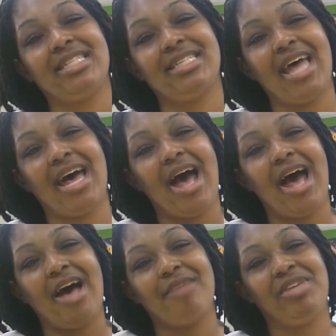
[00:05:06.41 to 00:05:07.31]
that
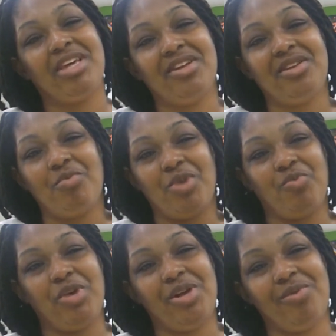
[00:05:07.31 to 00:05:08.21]
I'm given when
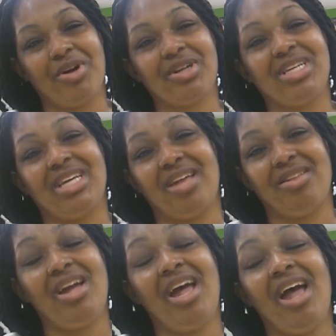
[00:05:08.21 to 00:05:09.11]
we work together.
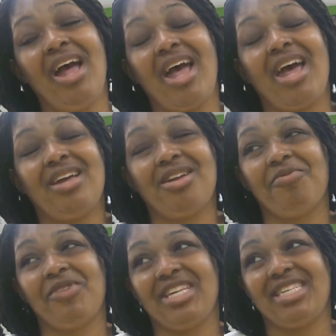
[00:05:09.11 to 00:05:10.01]
And I'm
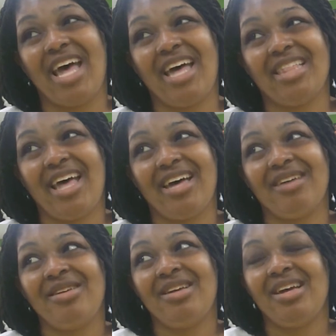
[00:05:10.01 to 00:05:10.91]
really sad that
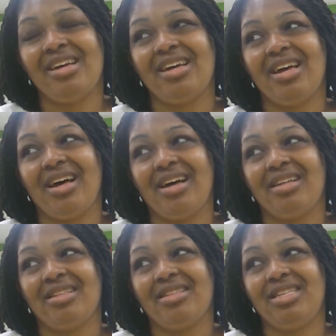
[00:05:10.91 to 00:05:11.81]

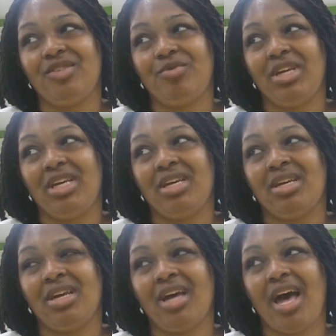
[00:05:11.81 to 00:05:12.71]
this week
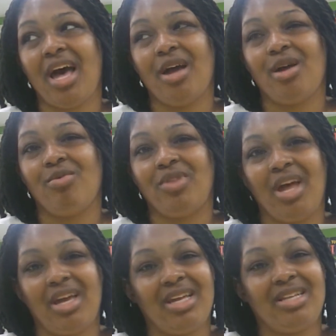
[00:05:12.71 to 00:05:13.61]
I will
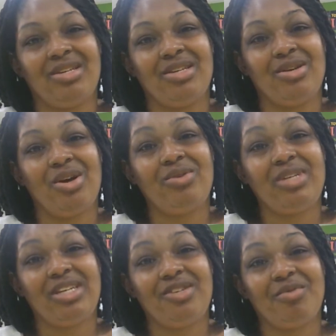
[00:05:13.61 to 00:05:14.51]
not get to
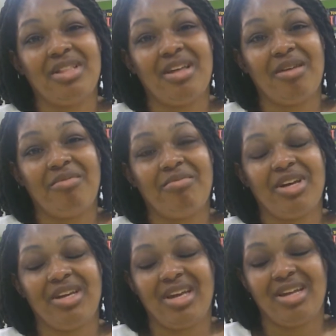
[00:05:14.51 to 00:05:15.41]
co-teach with them
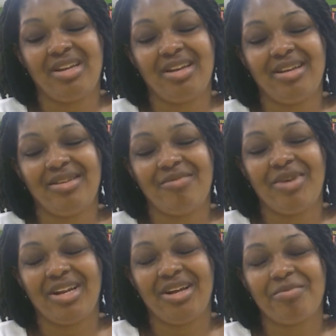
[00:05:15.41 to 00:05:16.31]
again, but
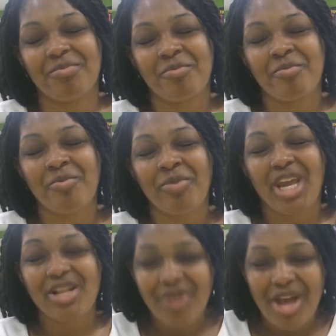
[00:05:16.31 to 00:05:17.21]

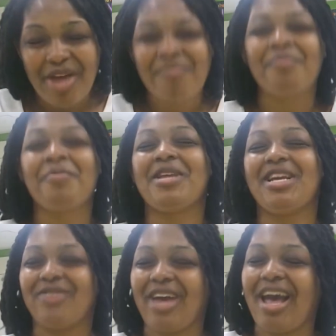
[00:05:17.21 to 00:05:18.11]
it's okay. It's
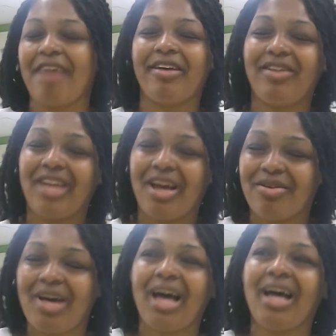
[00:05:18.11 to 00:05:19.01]
okay. I found out
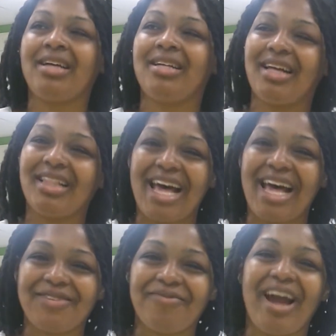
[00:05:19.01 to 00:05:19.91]
last
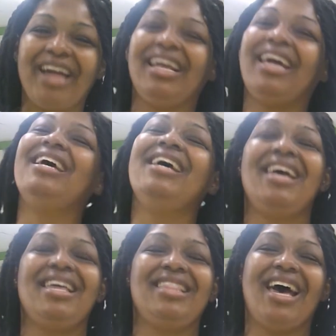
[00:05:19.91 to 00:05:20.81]
Friday
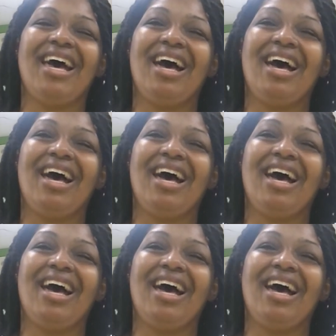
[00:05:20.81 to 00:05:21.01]
that